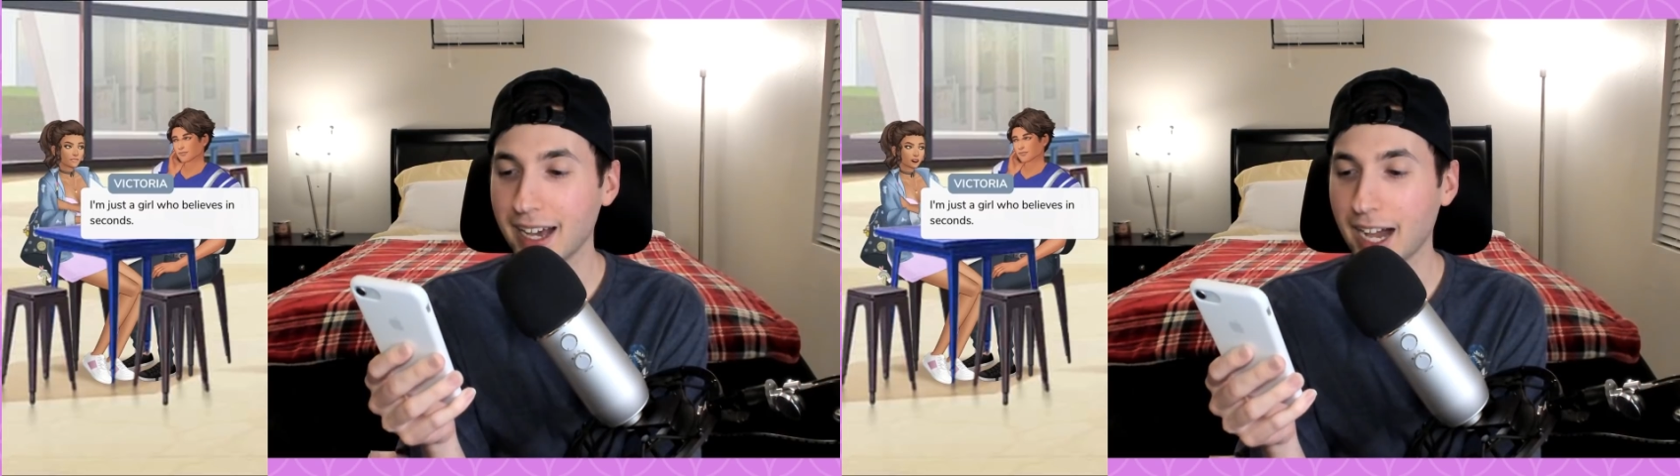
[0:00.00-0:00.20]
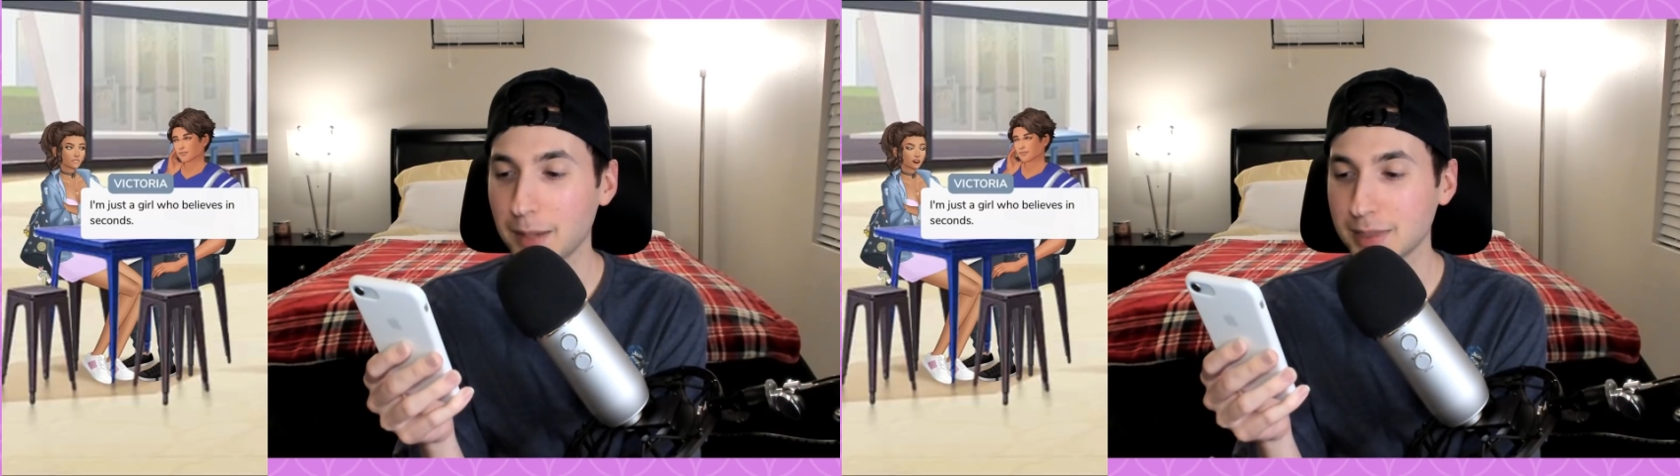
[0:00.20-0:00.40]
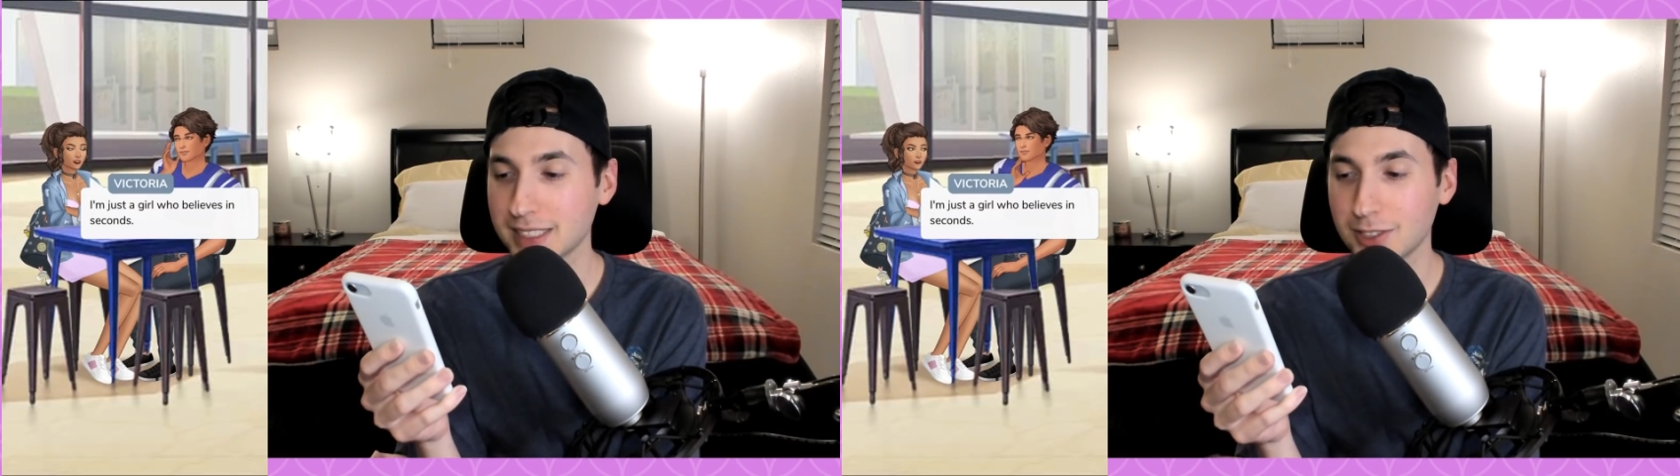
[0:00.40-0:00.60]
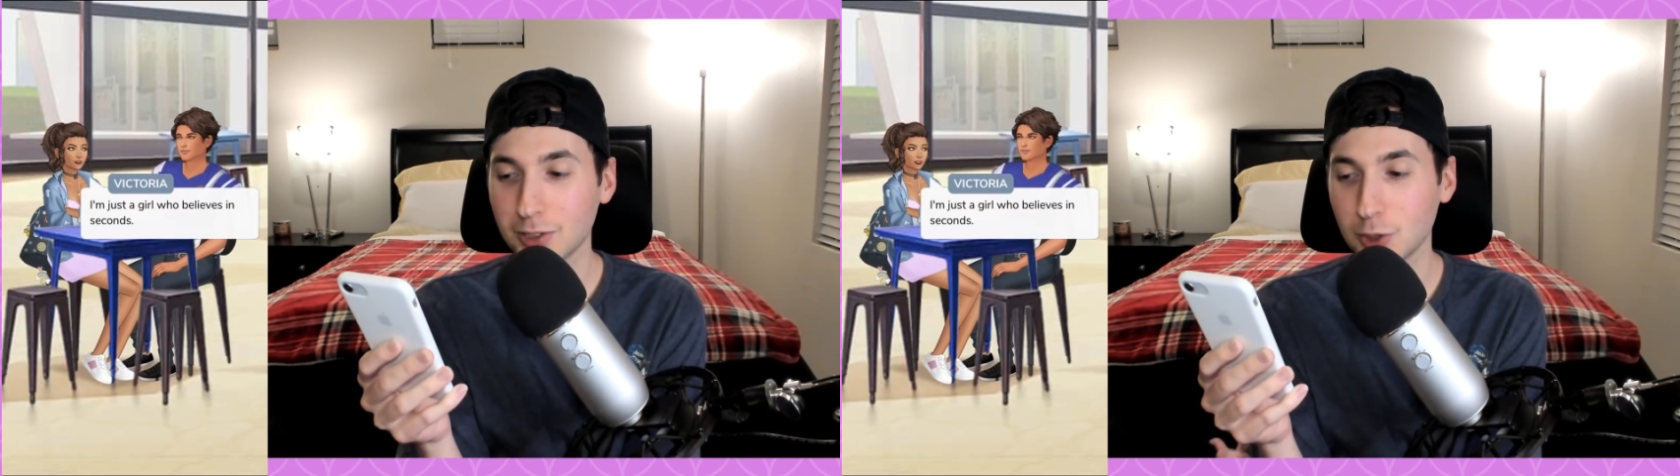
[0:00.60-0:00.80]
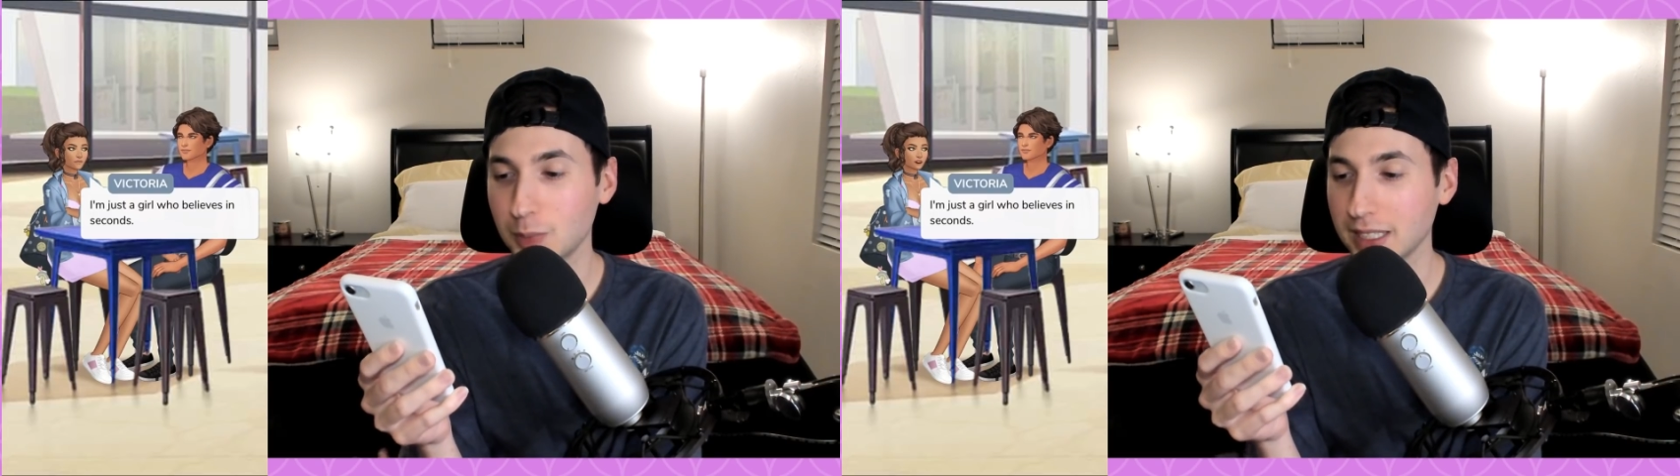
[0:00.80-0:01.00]
I'm just a girl
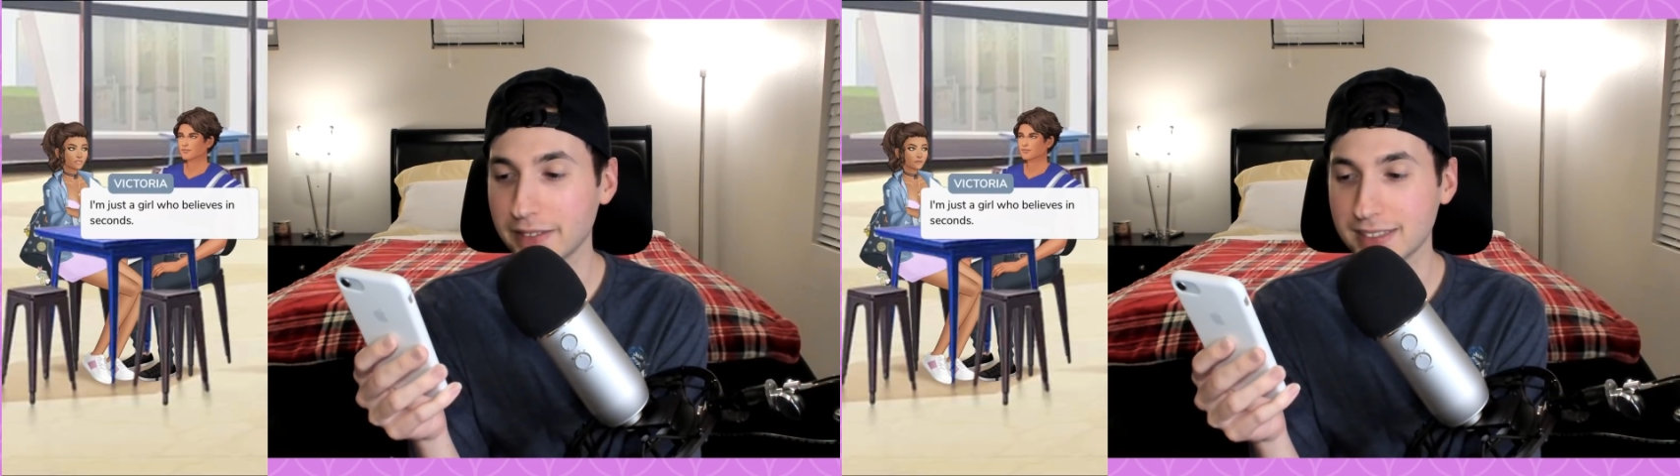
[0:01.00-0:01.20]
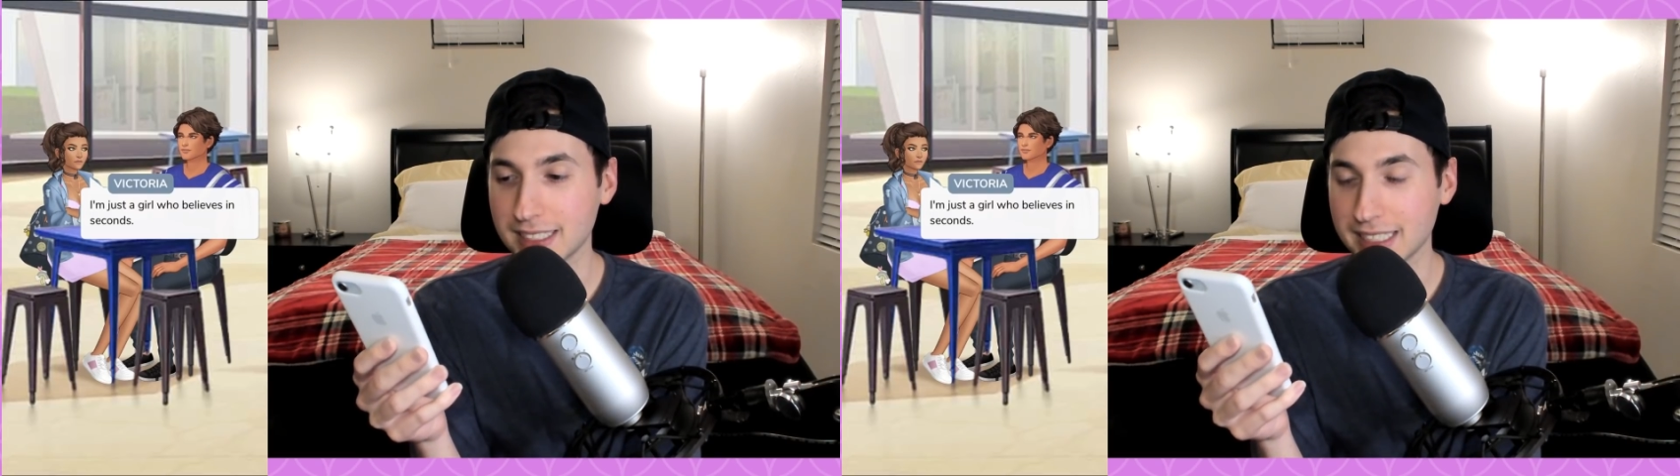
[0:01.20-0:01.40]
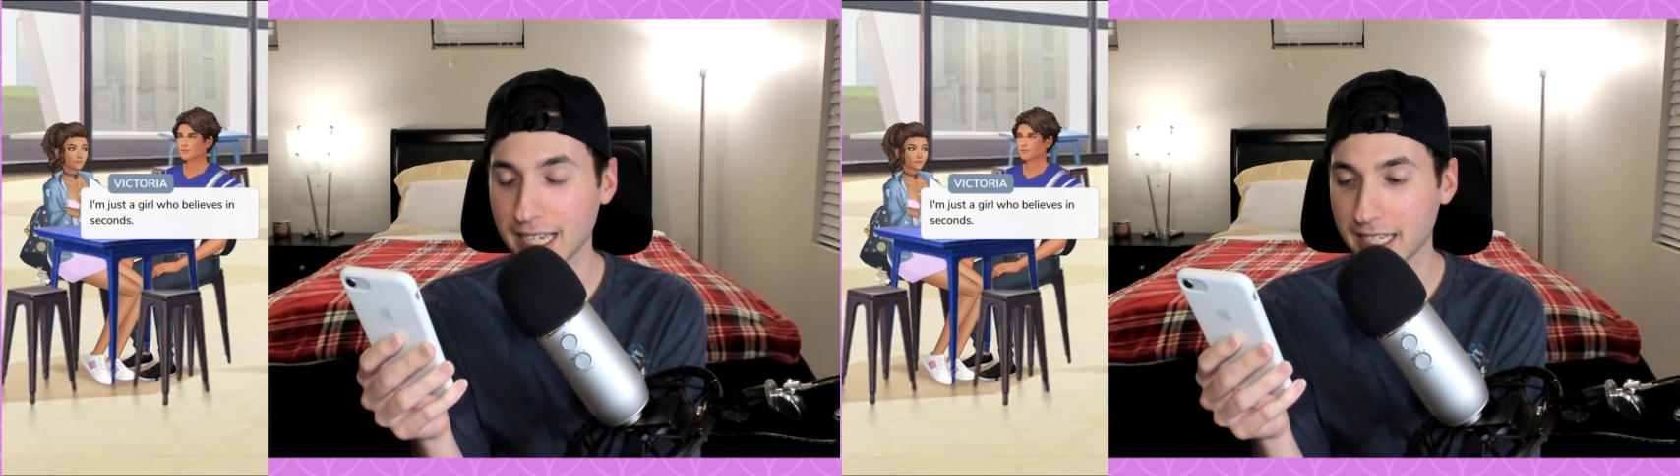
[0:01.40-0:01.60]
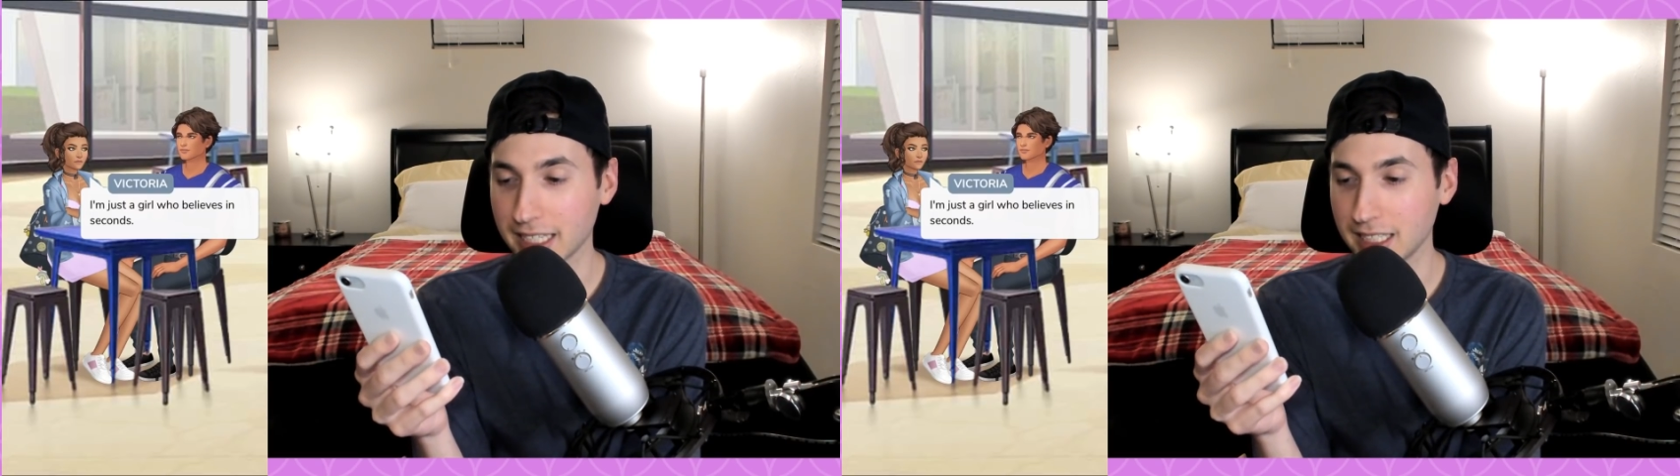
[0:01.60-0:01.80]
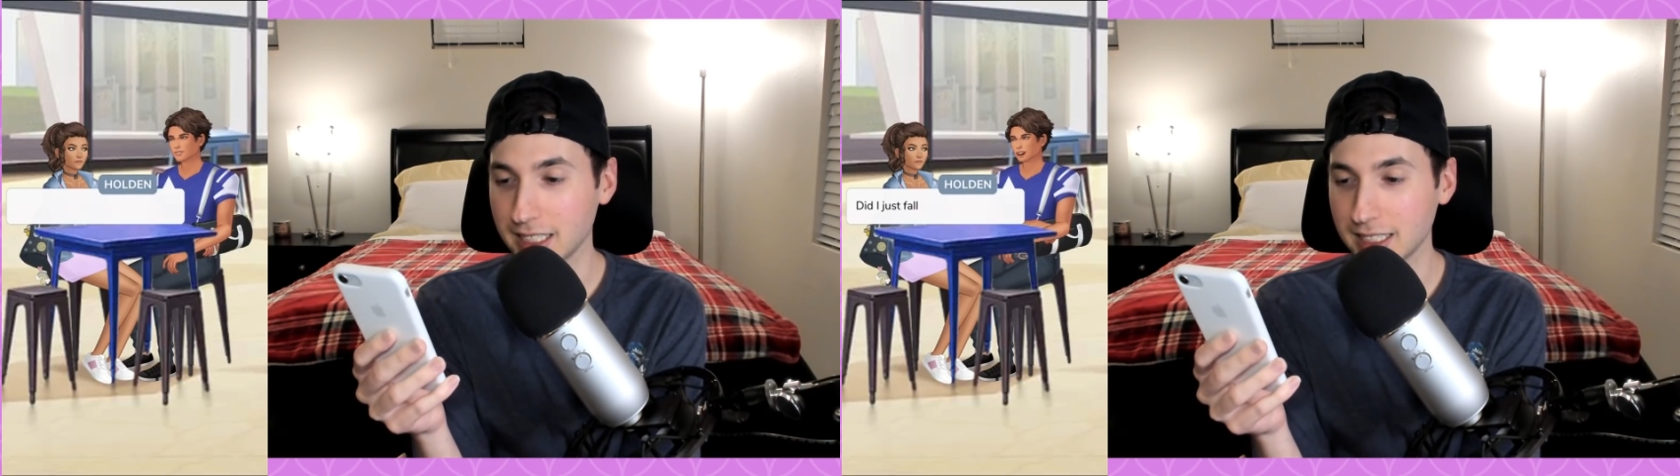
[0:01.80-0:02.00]
who believes in
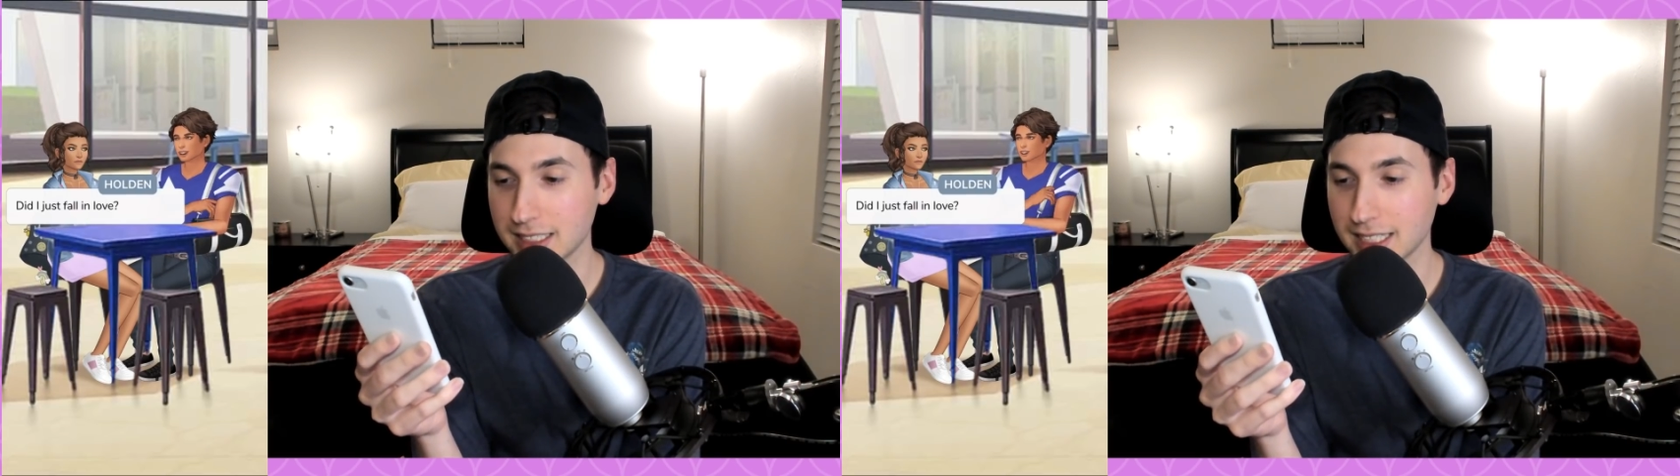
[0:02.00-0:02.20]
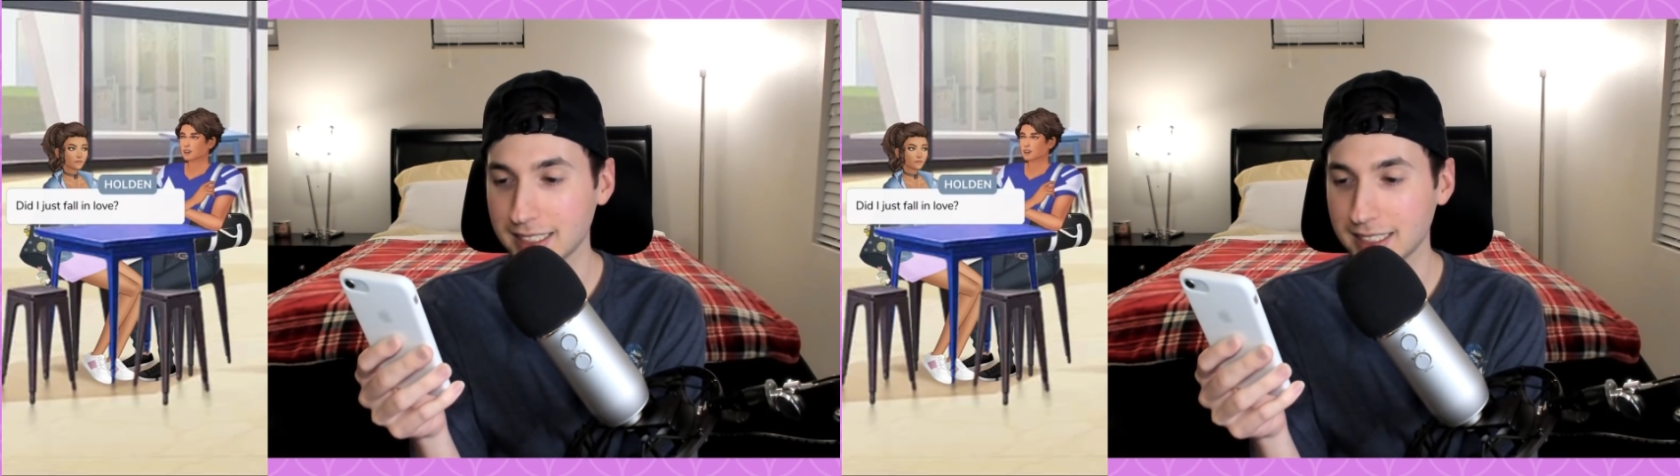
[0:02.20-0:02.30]
seconds.